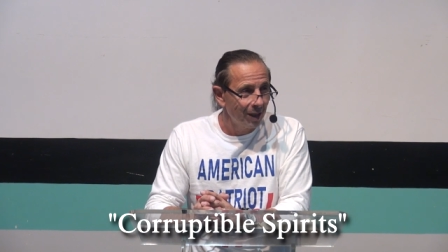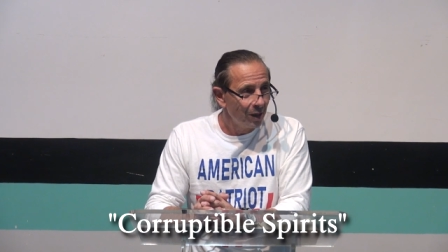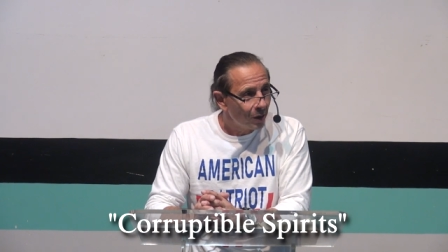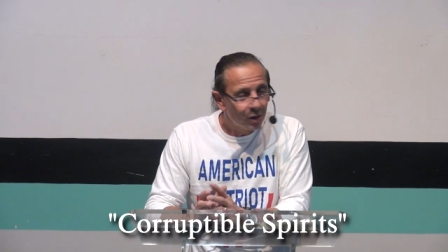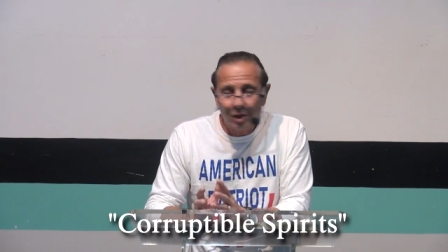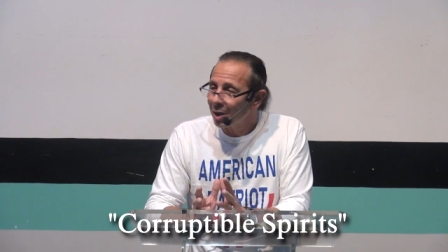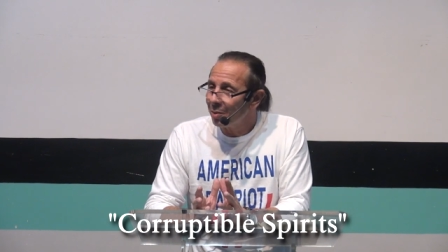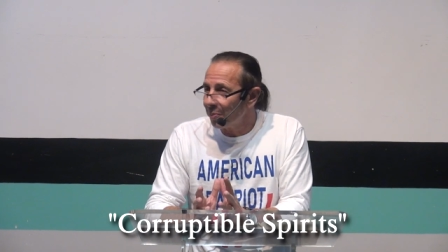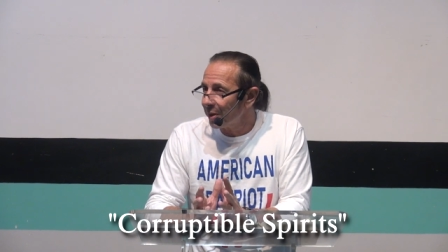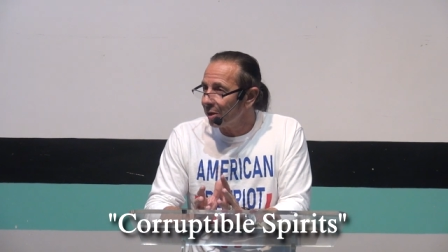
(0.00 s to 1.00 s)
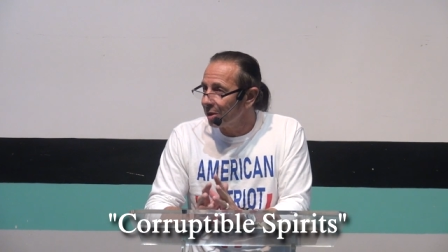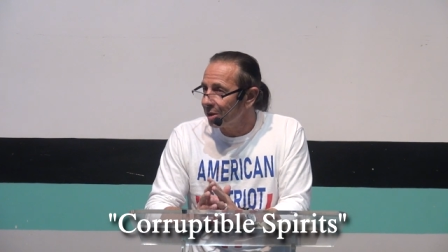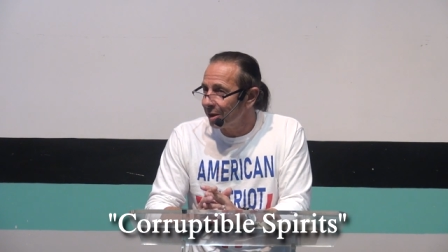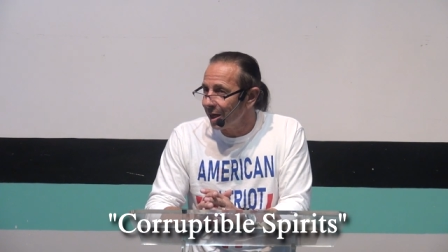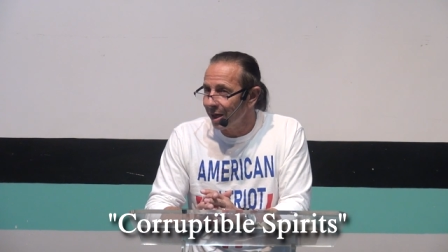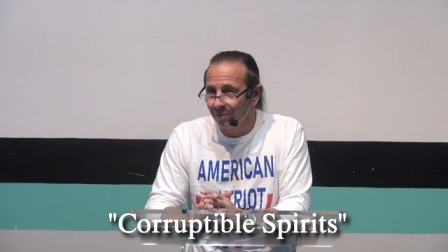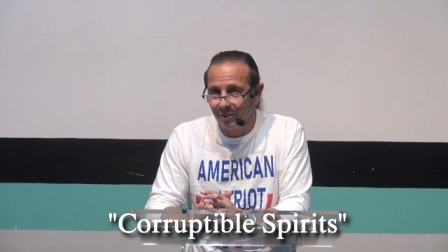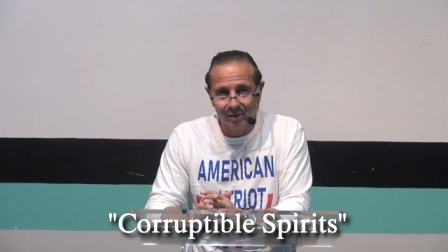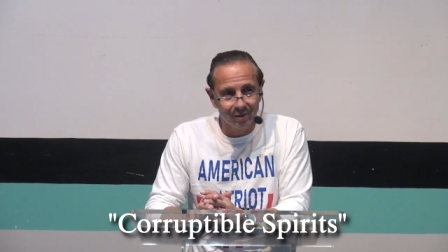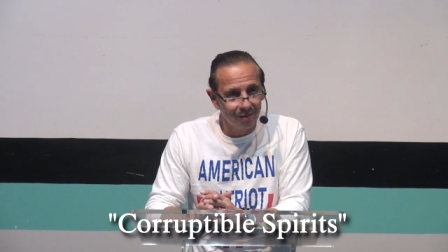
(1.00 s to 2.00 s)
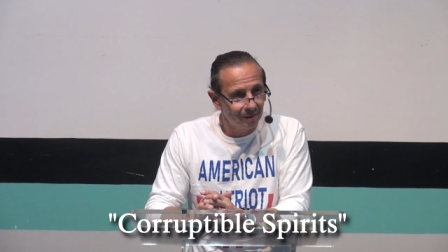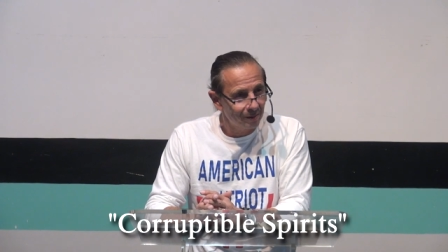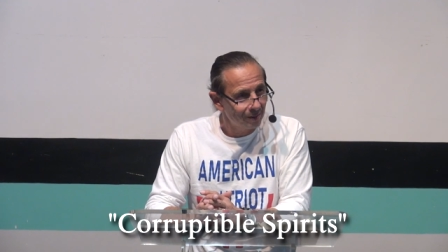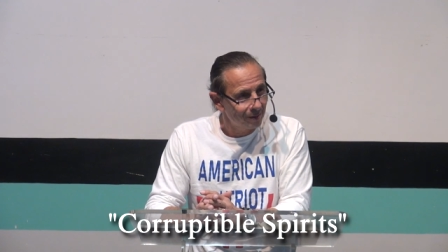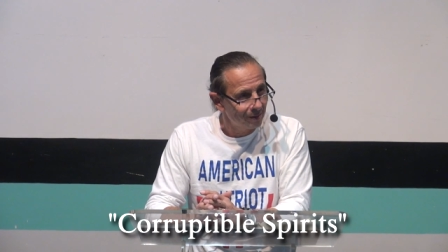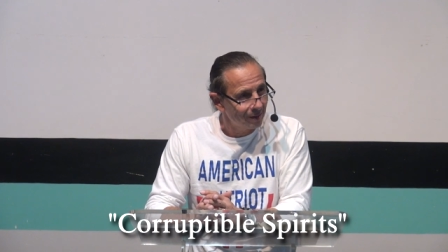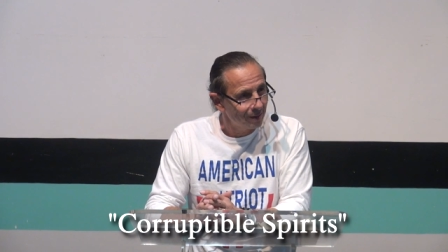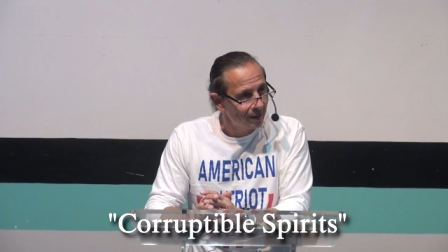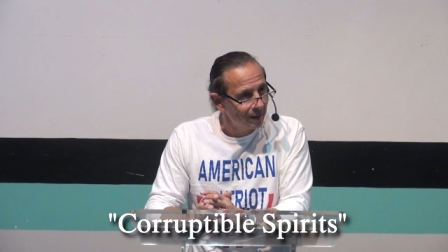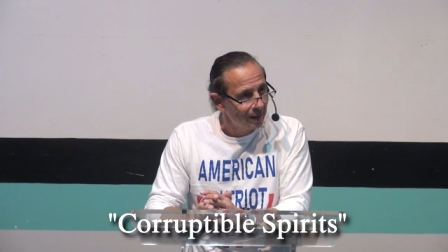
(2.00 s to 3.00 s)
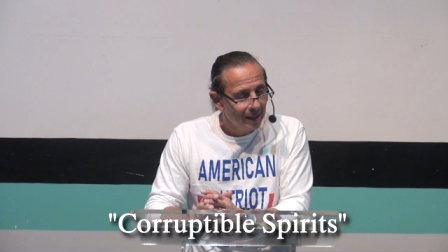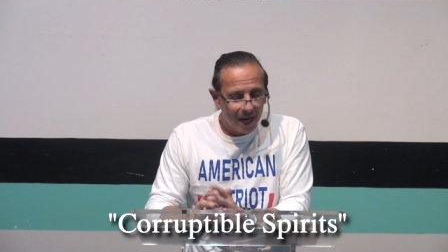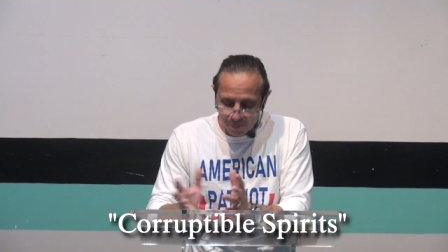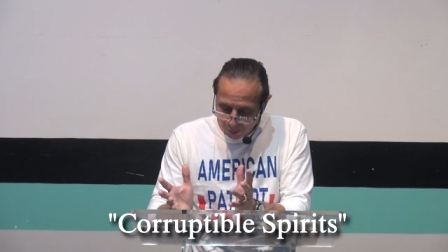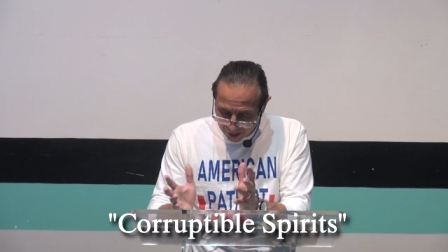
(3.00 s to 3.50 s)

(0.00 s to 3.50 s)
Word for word: You know, you talk about perilous times. I put